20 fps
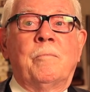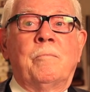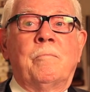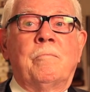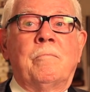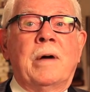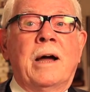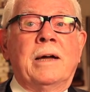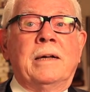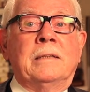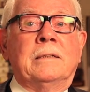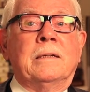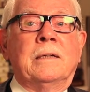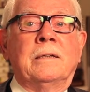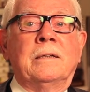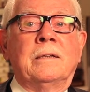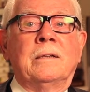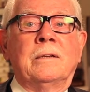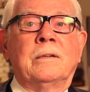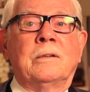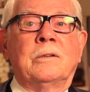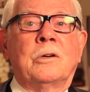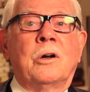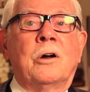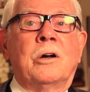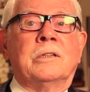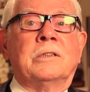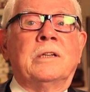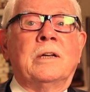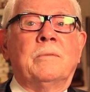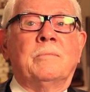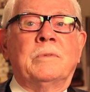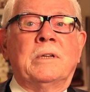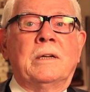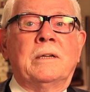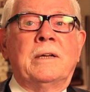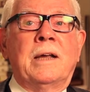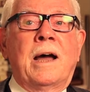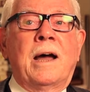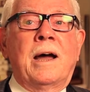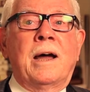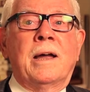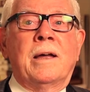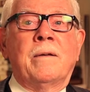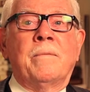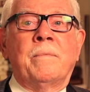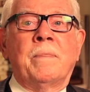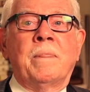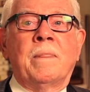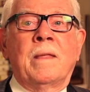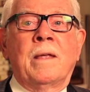might cause him to die